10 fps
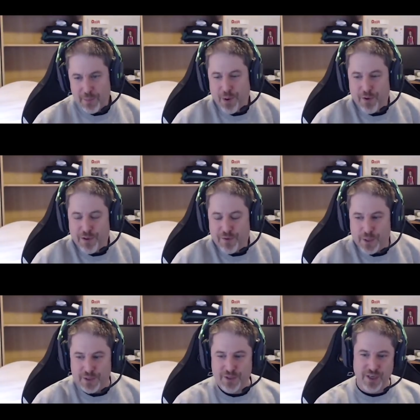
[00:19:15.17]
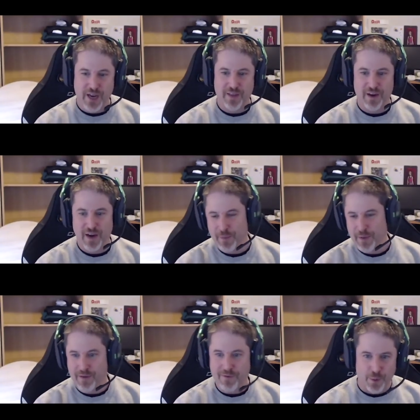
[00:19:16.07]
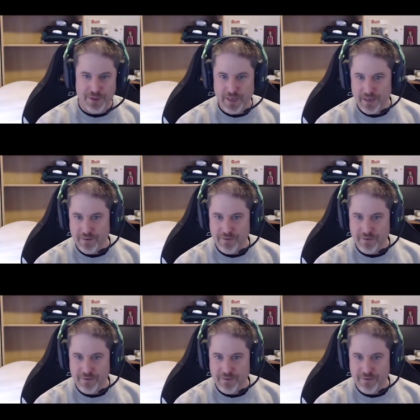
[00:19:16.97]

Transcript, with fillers: Both of which say that I'm in the fourteen